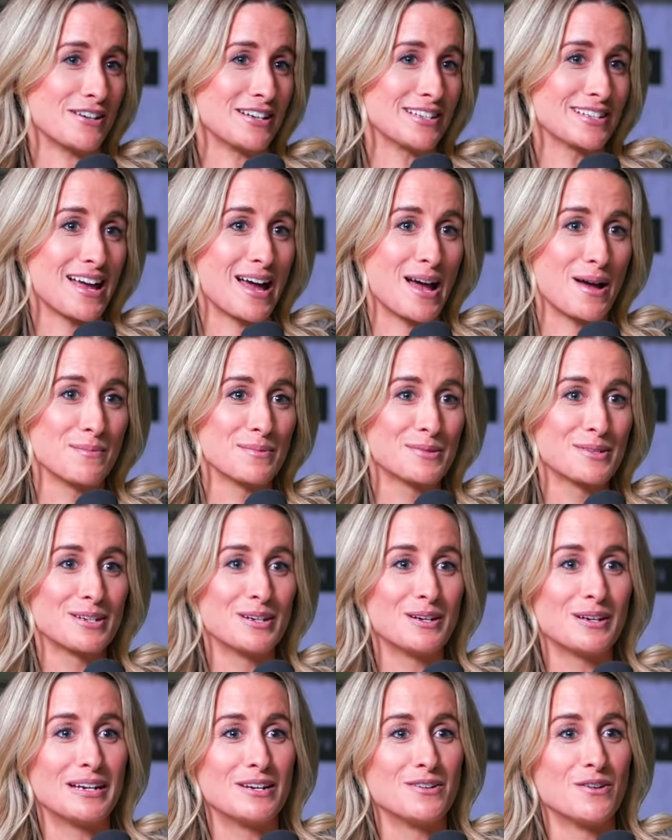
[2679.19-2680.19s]
And it's
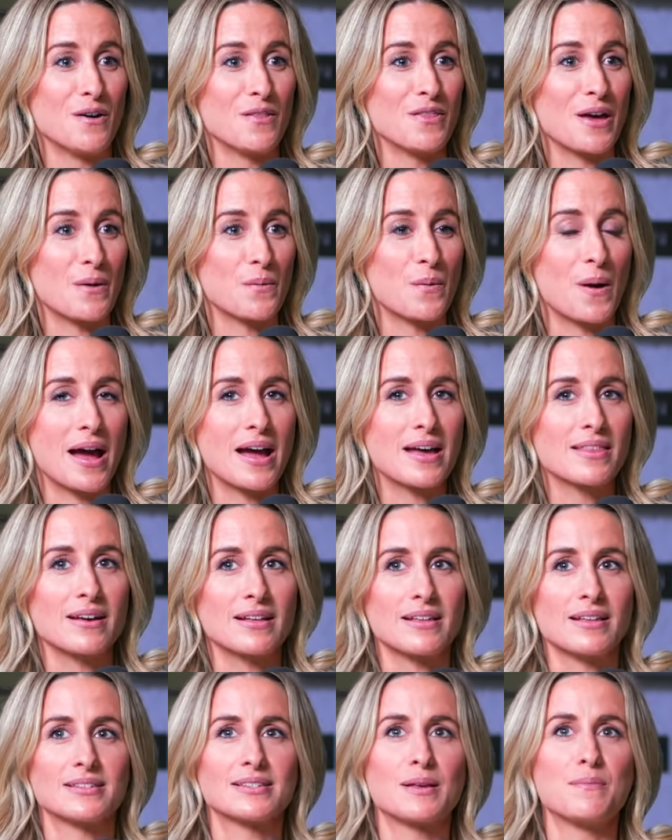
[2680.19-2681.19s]
absolutely not that way.
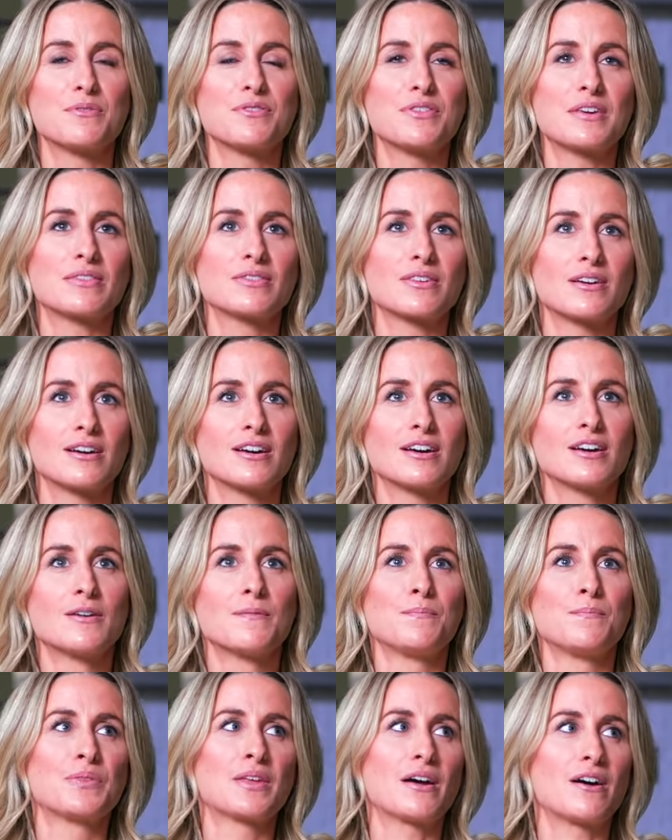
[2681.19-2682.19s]
That is something that
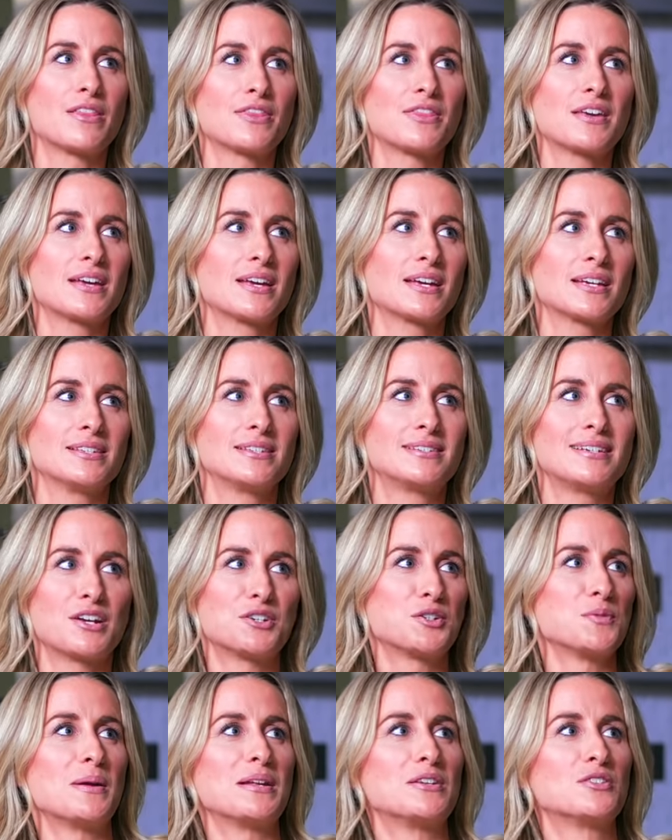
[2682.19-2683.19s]
I think is
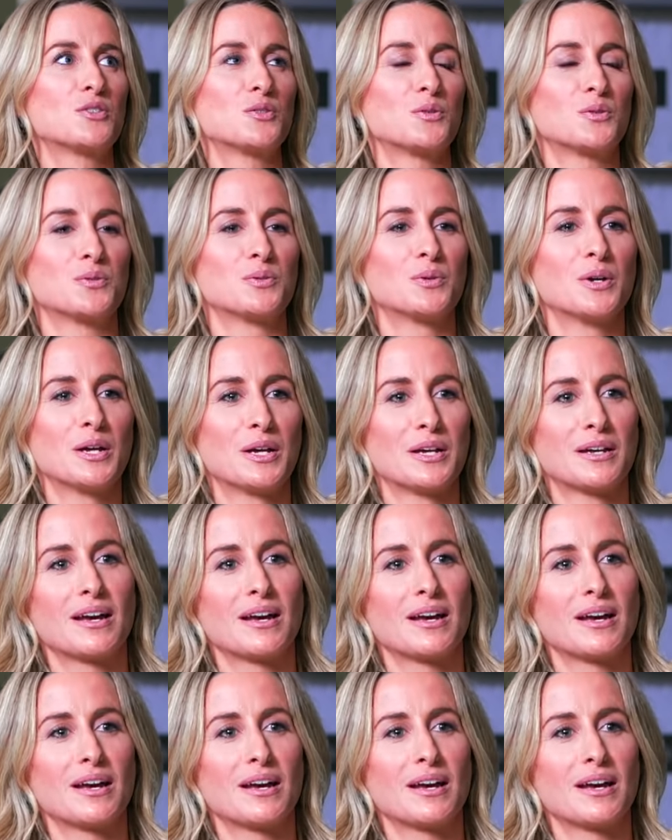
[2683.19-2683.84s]
detrimental,